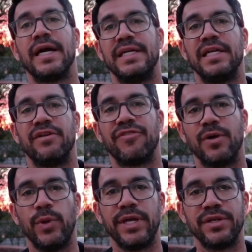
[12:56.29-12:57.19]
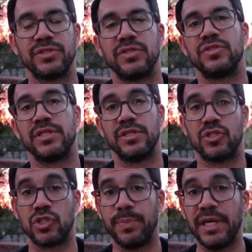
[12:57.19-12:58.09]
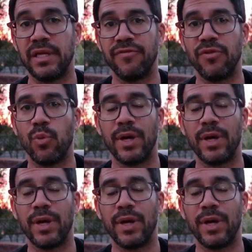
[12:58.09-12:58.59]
identify weaknesses in the speed of the